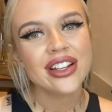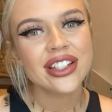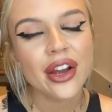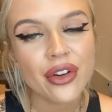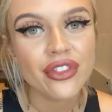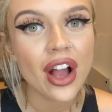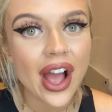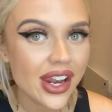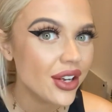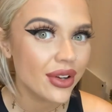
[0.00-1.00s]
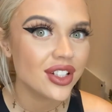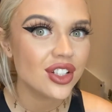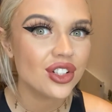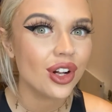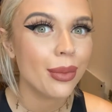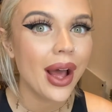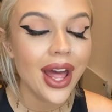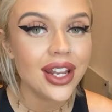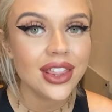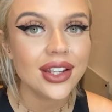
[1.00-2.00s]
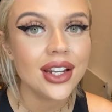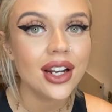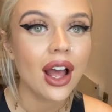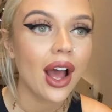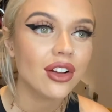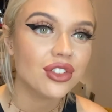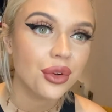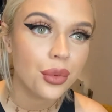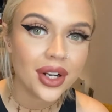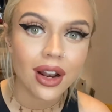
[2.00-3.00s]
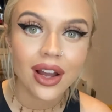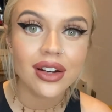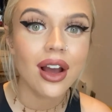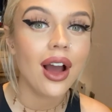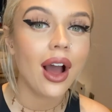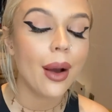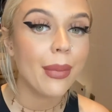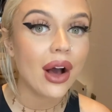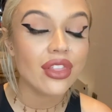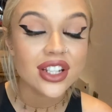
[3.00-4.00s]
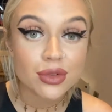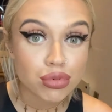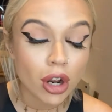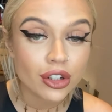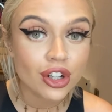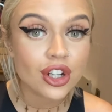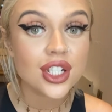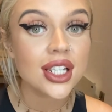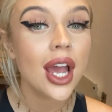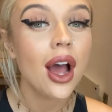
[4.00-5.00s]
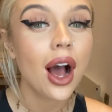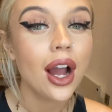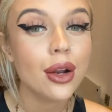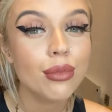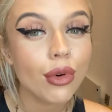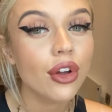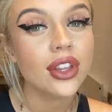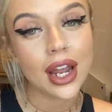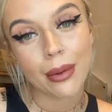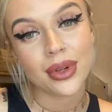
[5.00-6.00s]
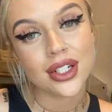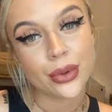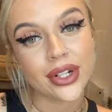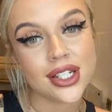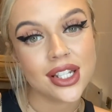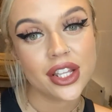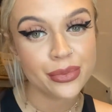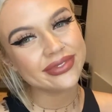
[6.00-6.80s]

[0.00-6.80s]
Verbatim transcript: So if you've got any questions at all about anything, how to do a wing liner, about these products, I am more than happy to answer them.